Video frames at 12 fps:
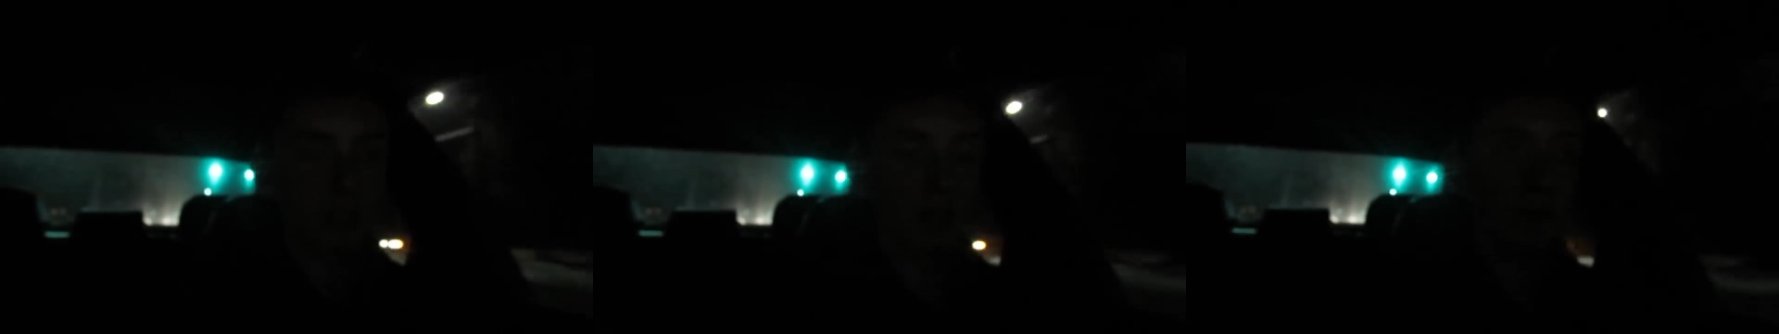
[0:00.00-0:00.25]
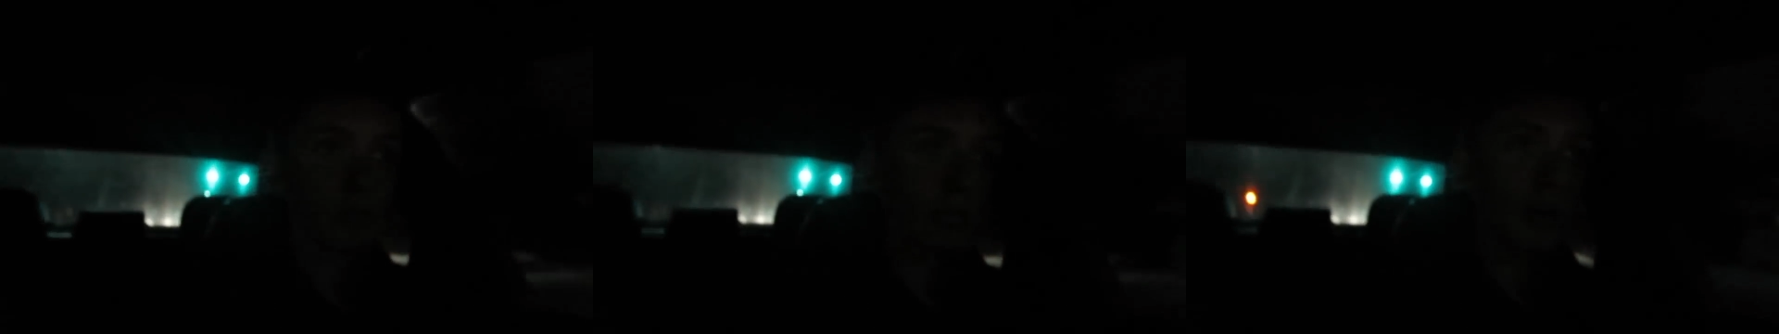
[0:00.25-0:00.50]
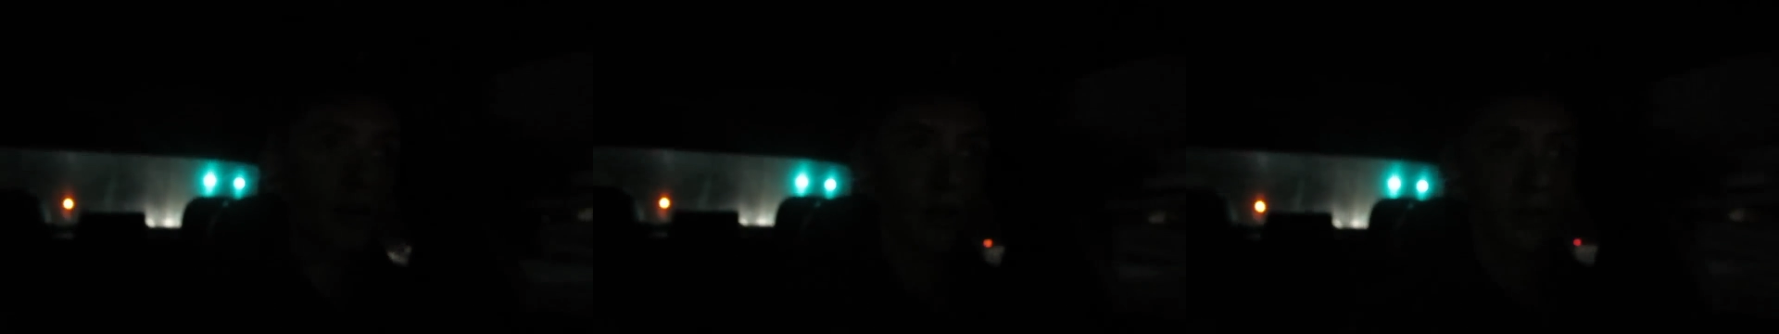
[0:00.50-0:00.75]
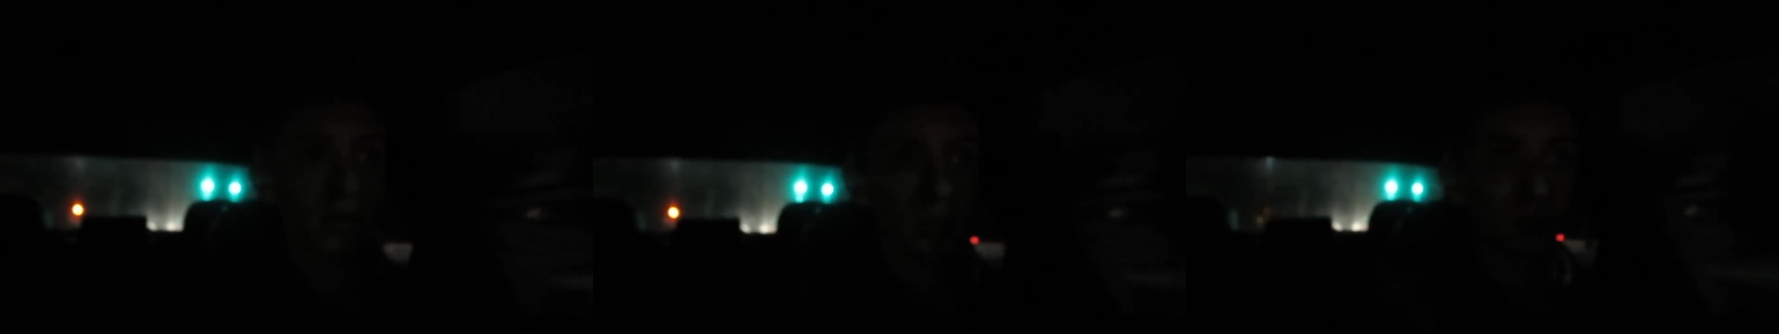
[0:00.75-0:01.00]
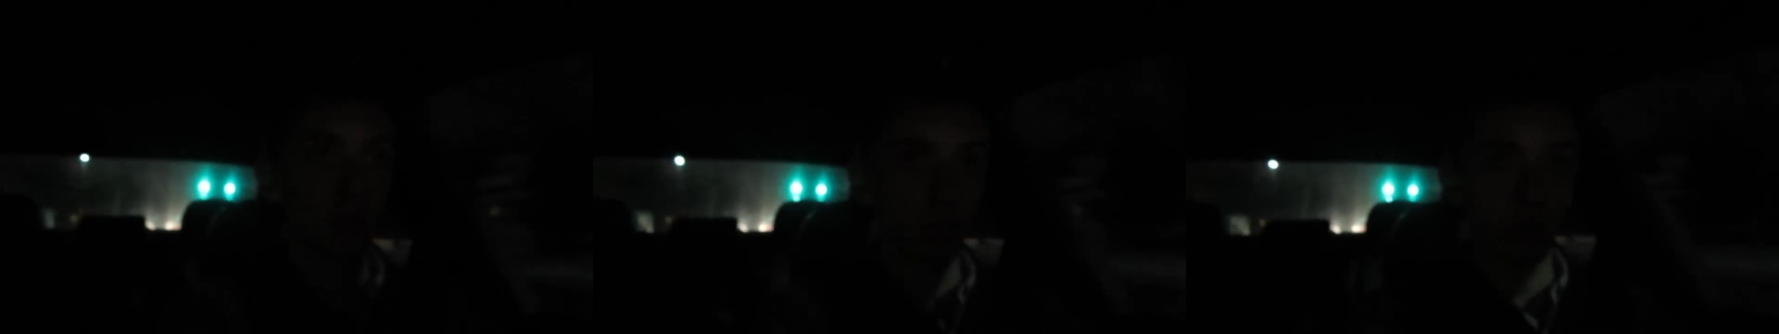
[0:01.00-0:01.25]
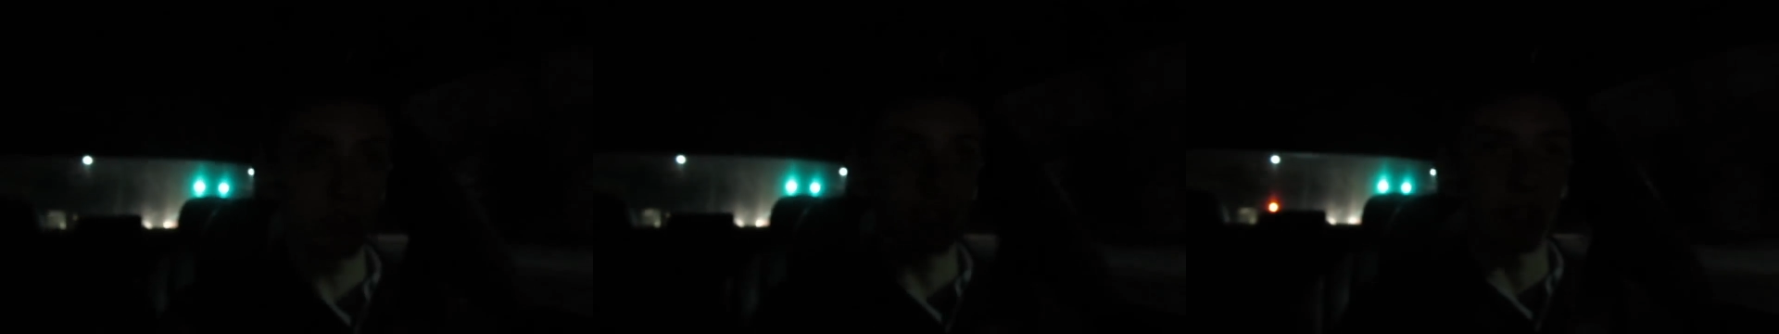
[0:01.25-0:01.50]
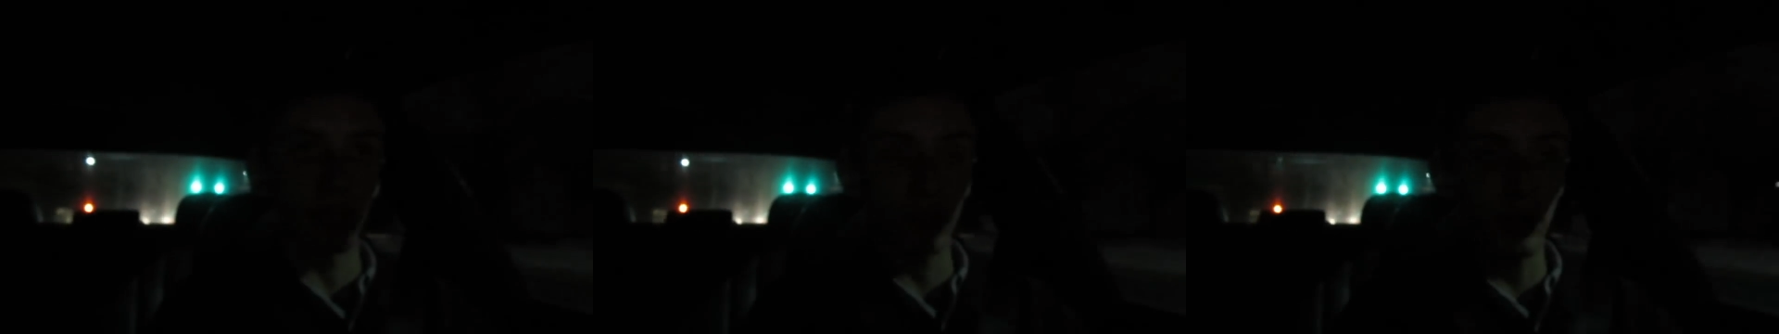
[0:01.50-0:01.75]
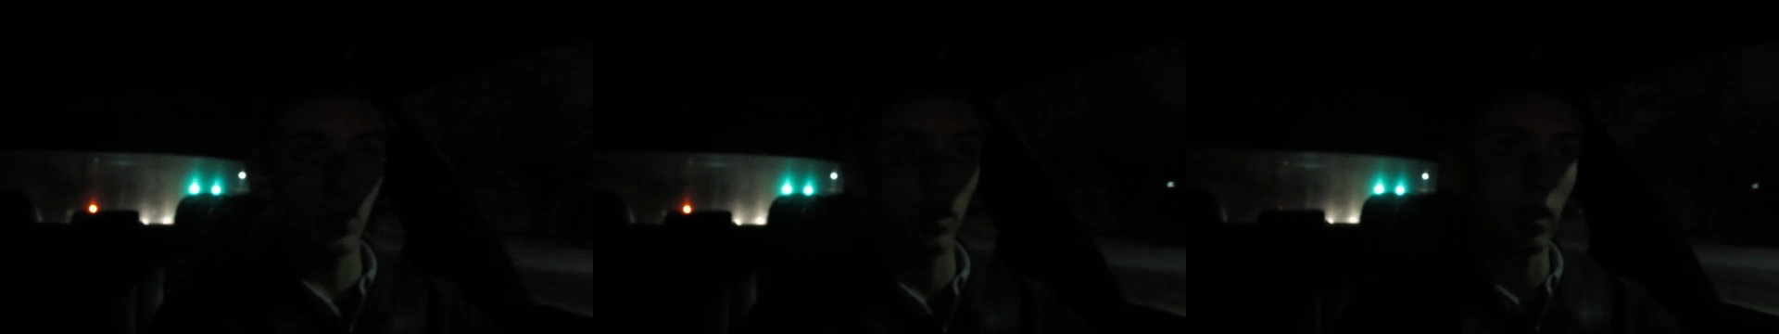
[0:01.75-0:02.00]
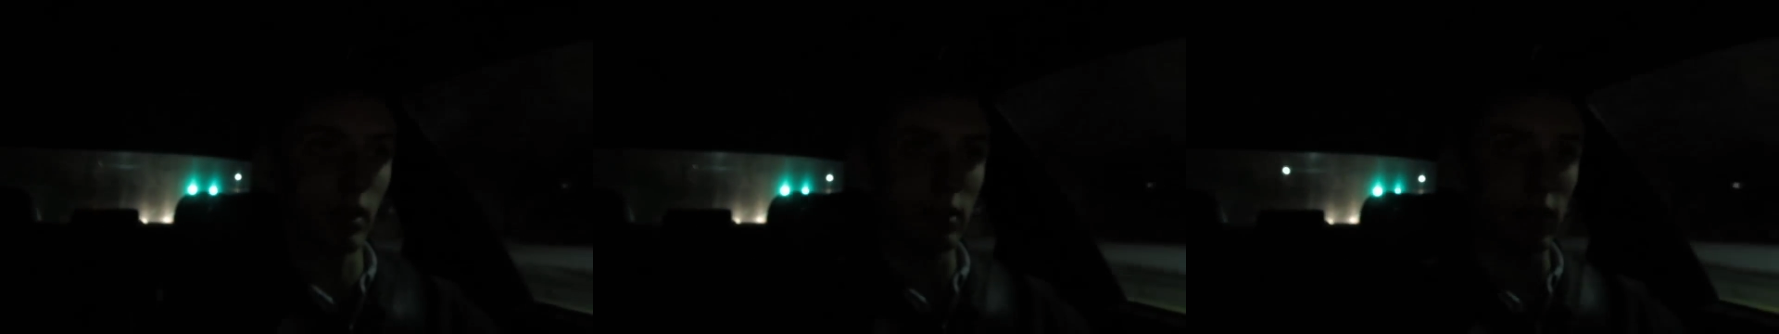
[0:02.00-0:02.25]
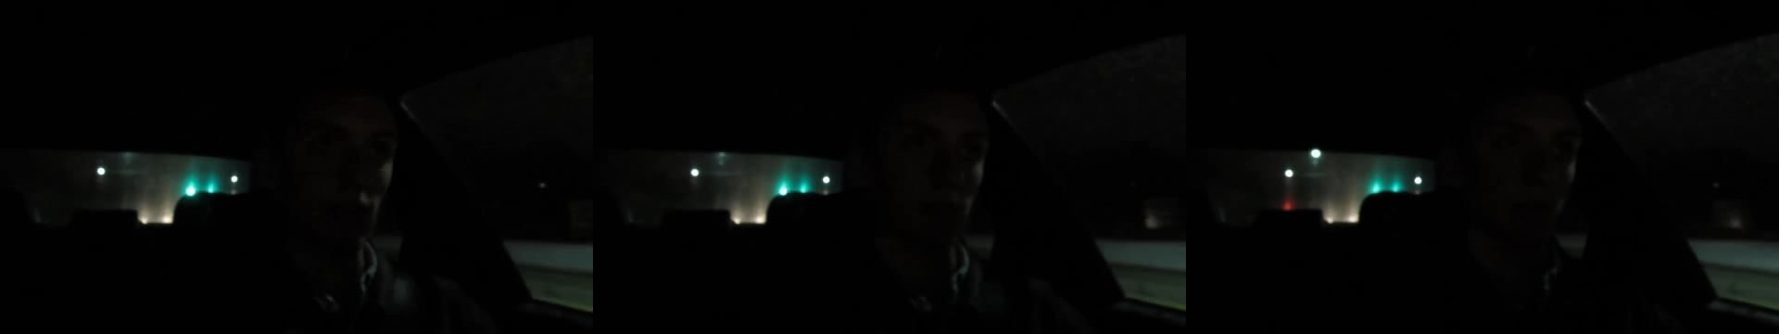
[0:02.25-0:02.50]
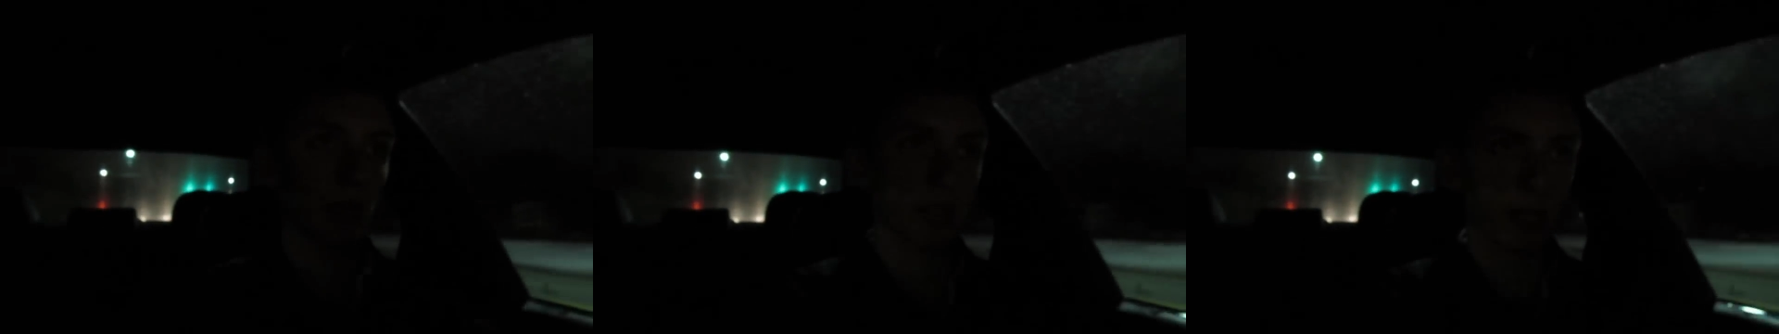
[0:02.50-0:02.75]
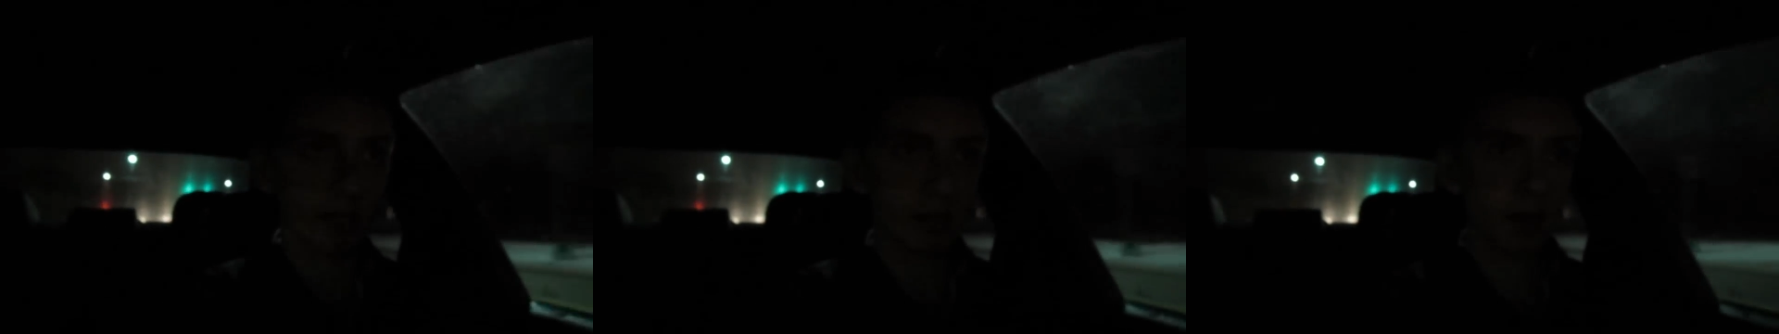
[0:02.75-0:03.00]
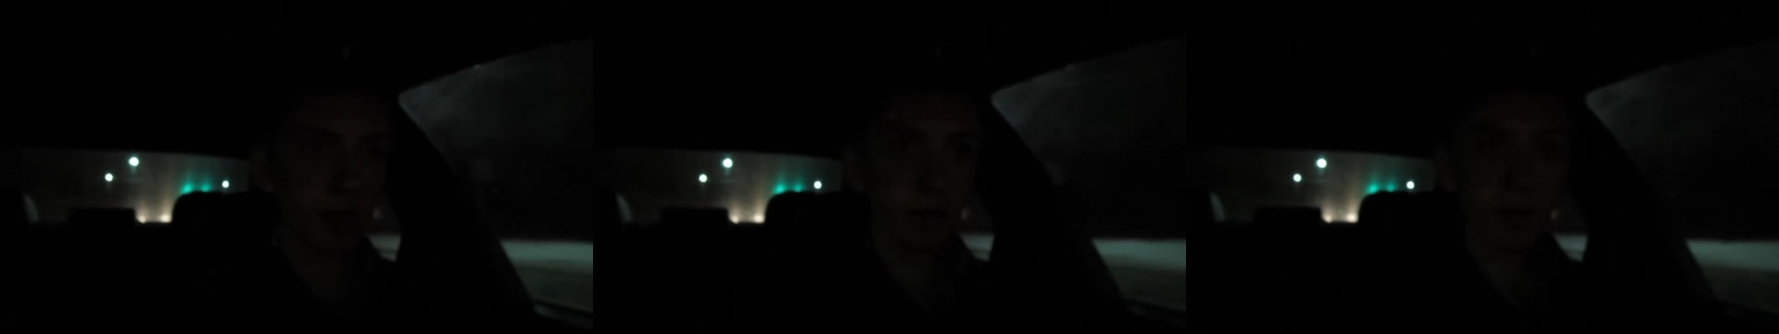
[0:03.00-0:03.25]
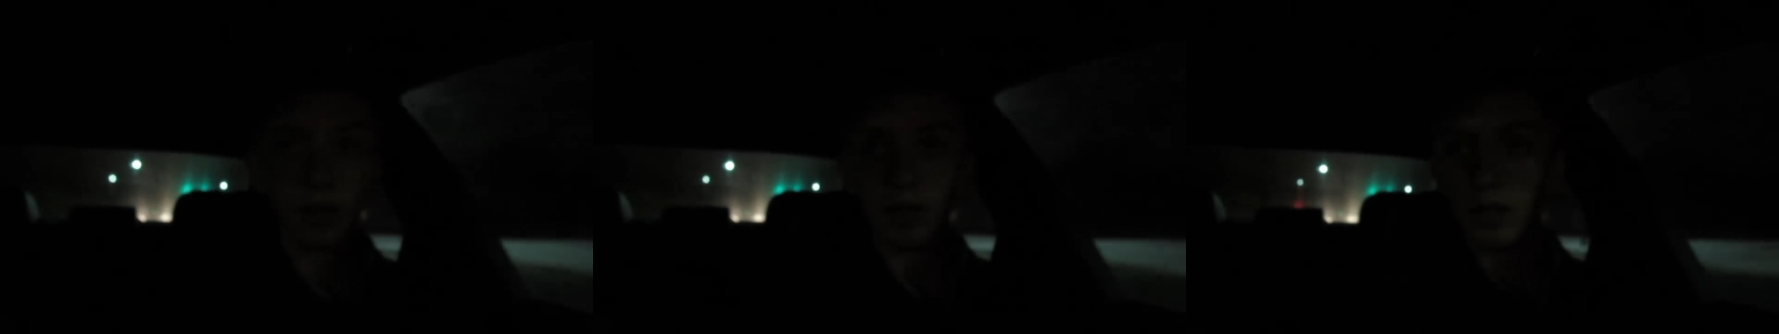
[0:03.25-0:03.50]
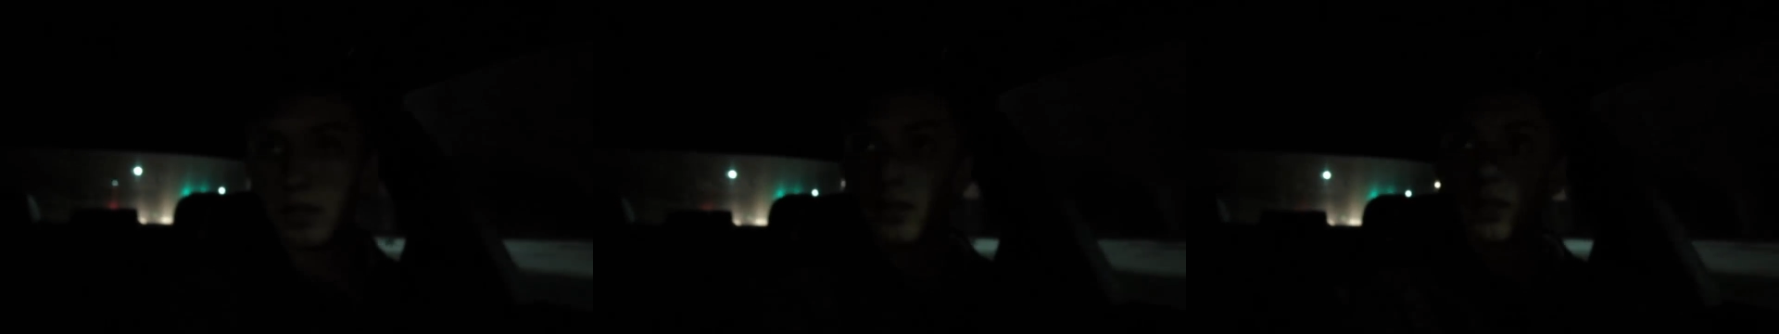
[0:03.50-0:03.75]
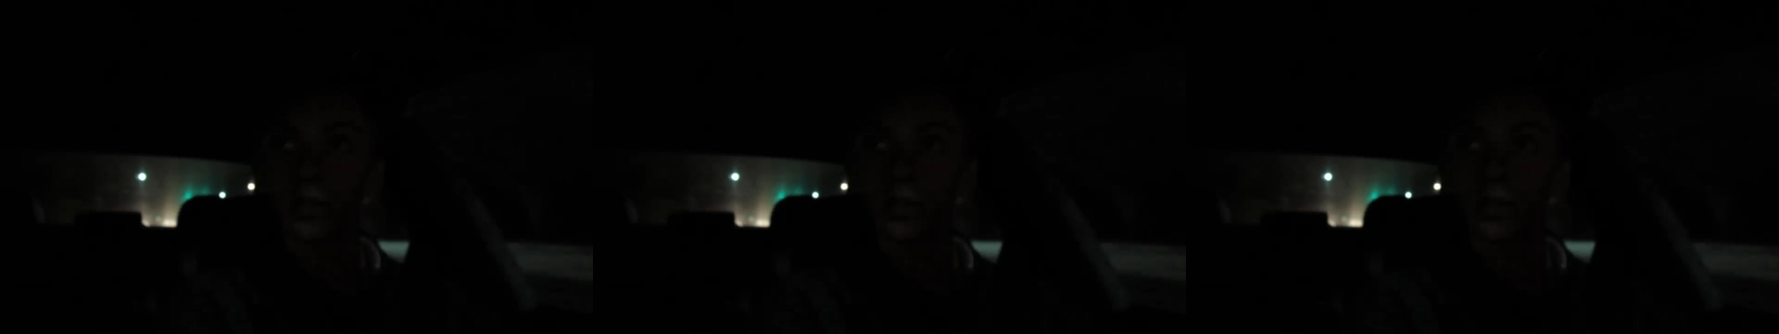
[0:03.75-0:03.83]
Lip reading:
No face is visible, so there are no lips to read.